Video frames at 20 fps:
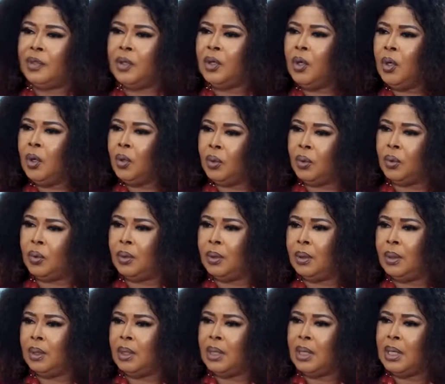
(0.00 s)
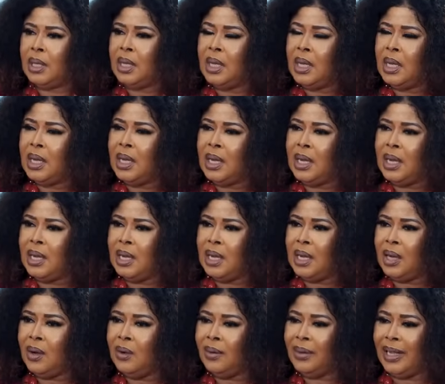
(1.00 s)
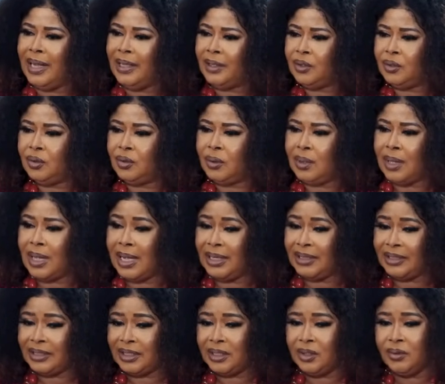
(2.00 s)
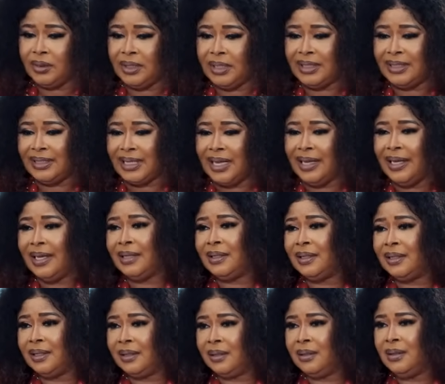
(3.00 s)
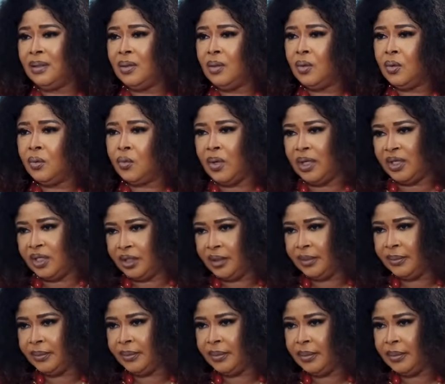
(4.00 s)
Ono, I would like to ask you this salient question.